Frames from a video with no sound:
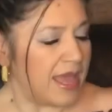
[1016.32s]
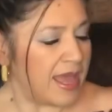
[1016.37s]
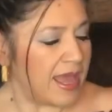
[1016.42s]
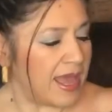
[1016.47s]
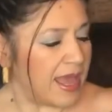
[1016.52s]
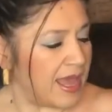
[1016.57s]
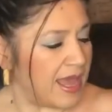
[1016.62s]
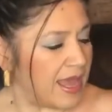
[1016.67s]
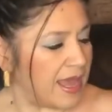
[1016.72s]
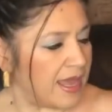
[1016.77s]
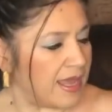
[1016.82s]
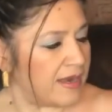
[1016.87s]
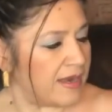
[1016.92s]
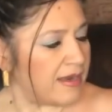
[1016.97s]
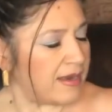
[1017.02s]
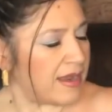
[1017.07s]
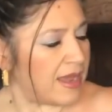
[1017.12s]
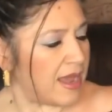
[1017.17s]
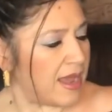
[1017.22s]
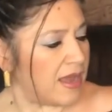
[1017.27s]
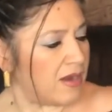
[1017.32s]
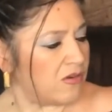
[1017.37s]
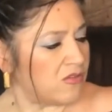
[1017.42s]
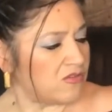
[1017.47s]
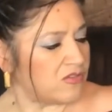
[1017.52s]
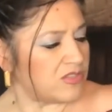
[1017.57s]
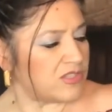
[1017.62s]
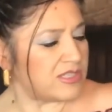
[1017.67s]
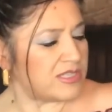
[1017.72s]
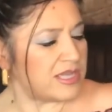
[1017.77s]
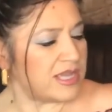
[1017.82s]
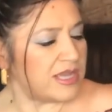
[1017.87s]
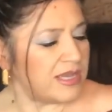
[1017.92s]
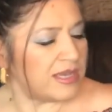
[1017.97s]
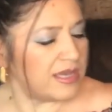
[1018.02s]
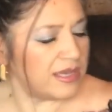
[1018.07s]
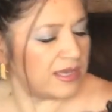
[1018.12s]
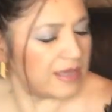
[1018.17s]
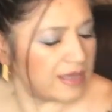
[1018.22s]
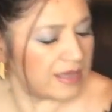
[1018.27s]
And I don't
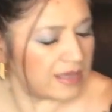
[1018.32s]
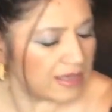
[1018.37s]
see